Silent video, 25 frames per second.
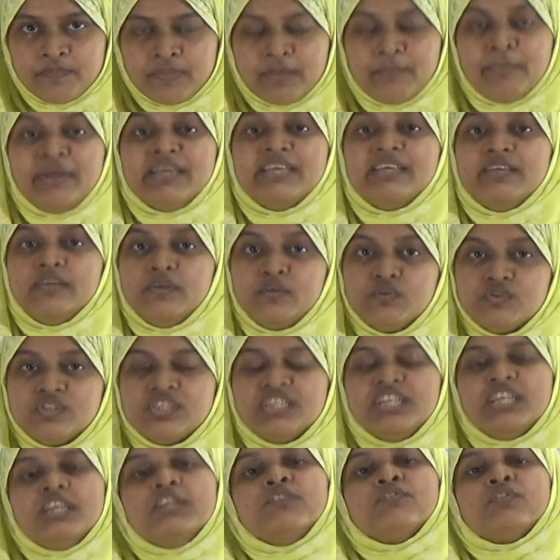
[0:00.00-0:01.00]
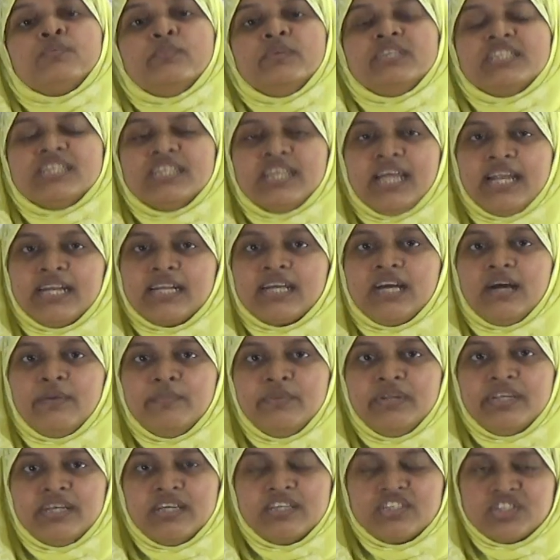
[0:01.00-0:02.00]
by using information and
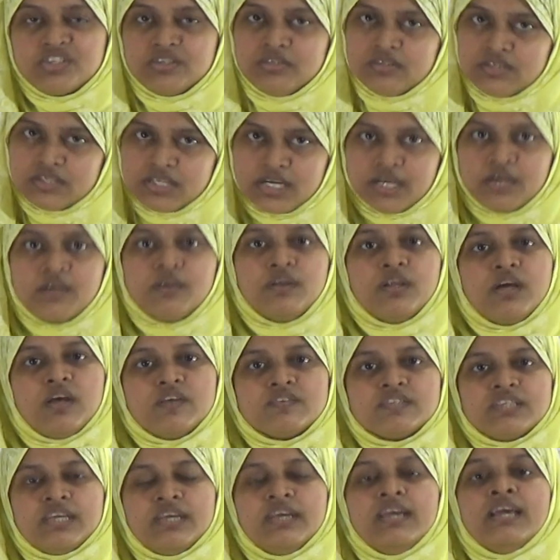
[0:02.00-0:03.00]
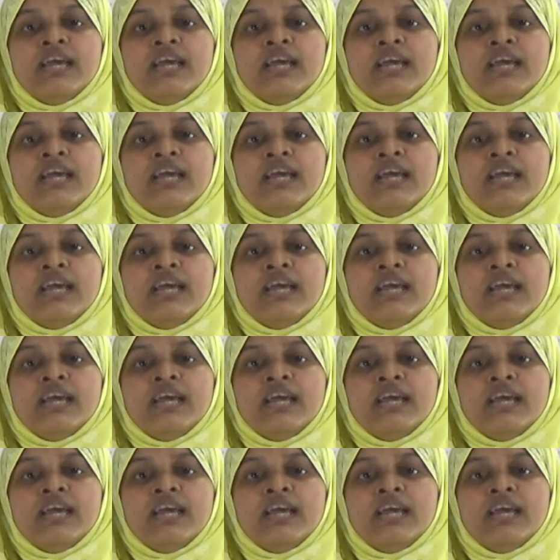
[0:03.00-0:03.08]
communication technology.